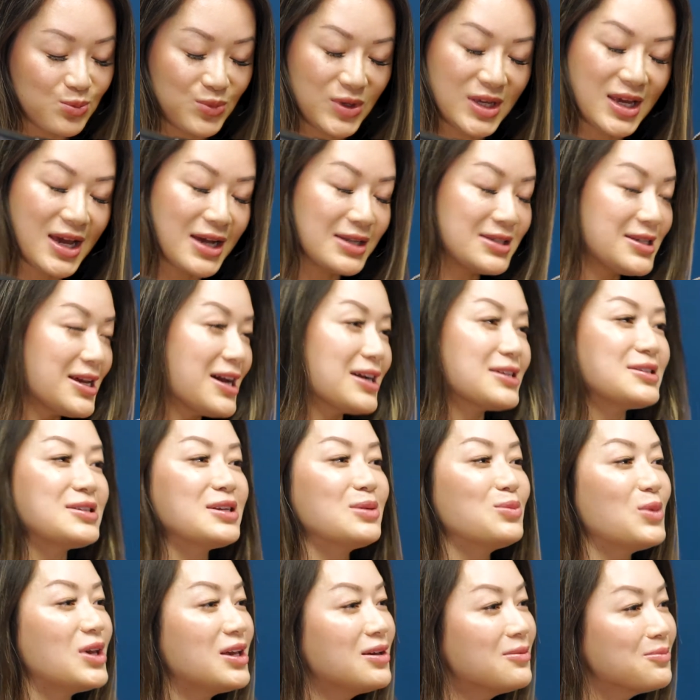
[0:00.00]
began
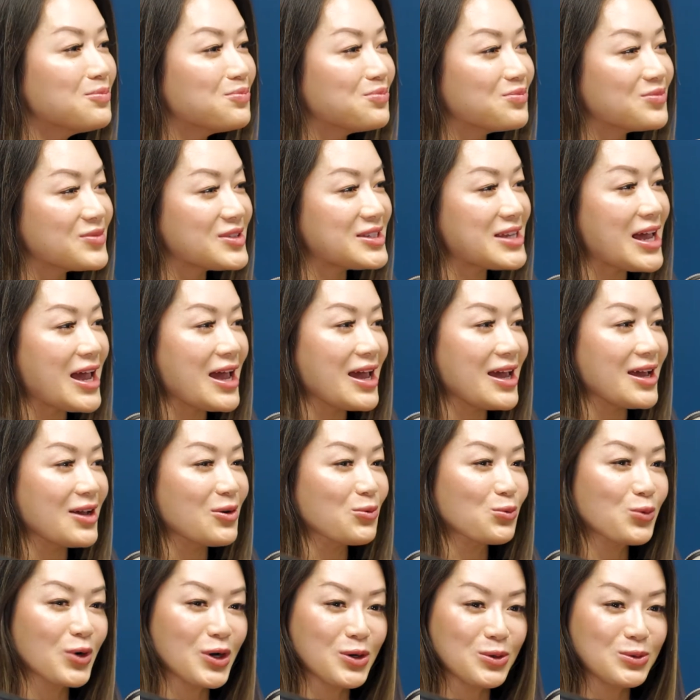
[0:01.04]
texting me saying,
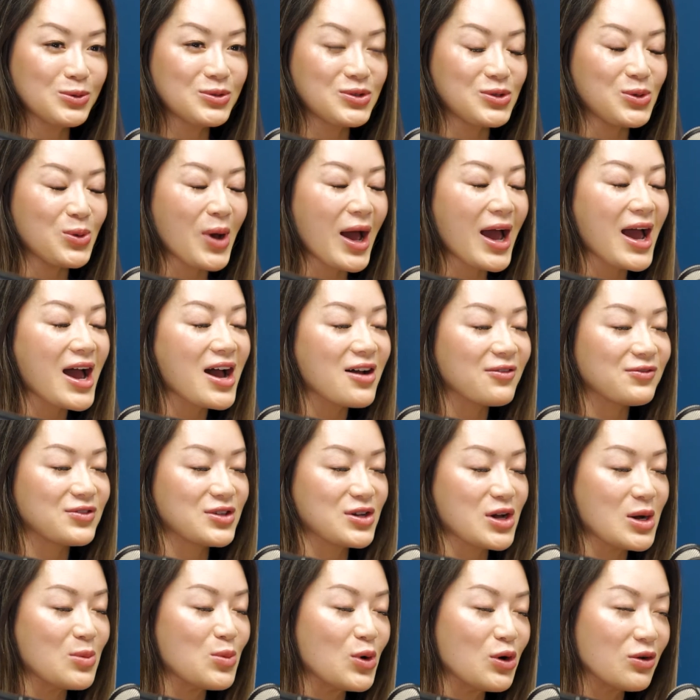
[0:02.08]
Rose, you have
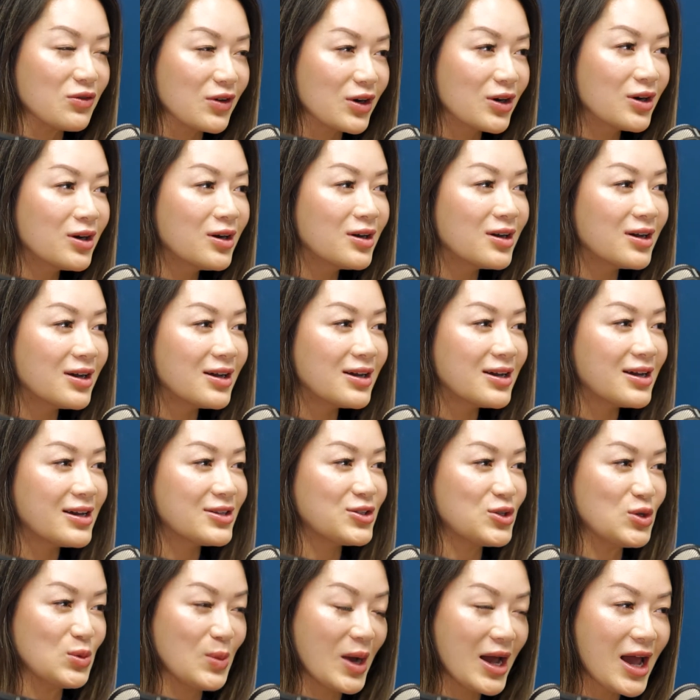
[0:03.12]
to come over
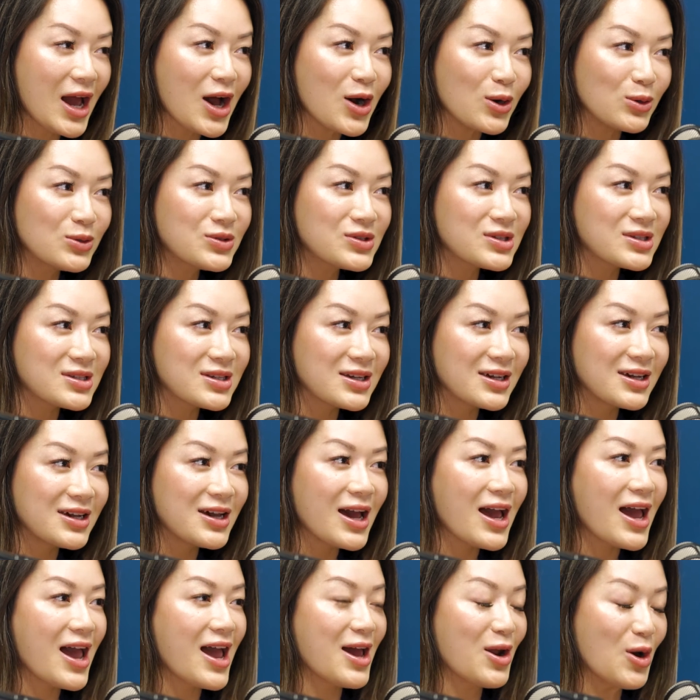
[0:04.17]
to my house
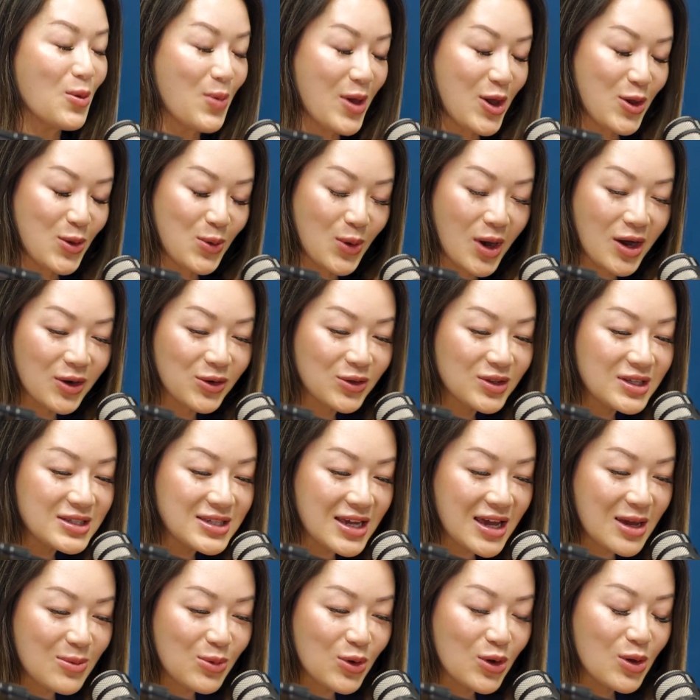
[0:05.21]
and I'll pay you under the
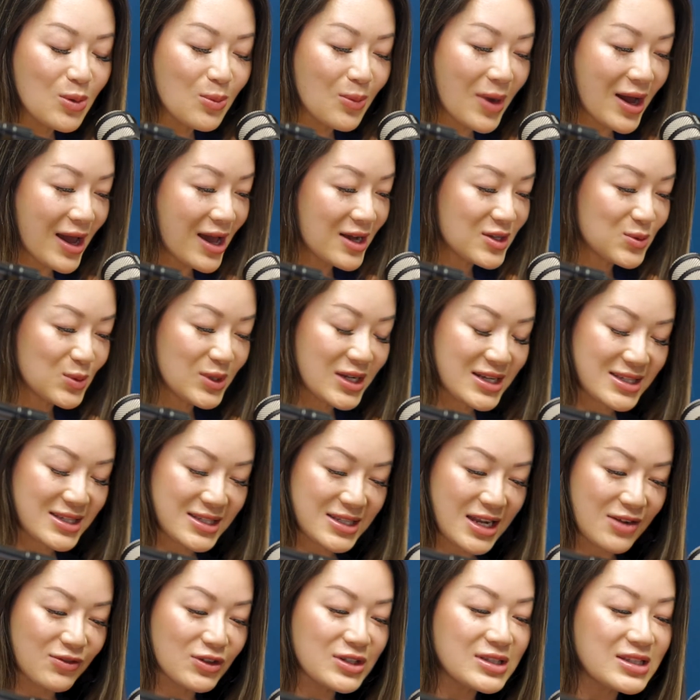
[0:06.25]
table. My husband has
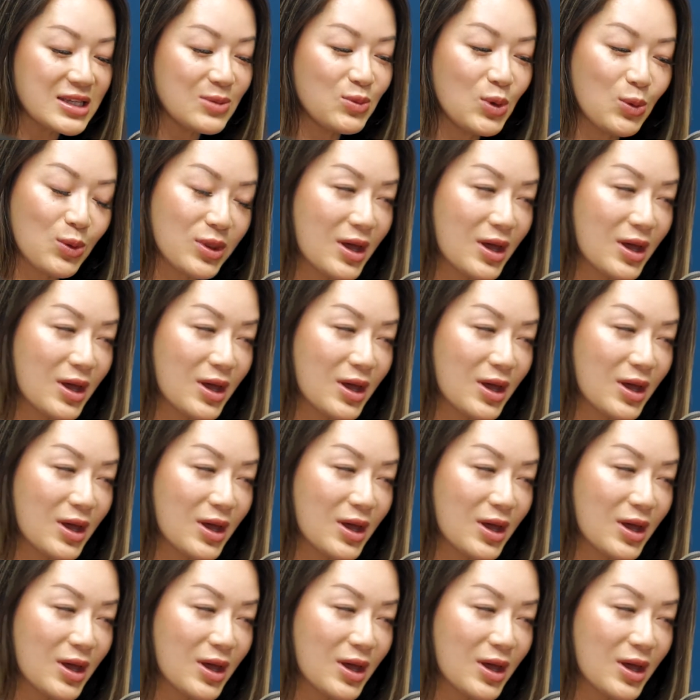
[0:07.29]
never seen me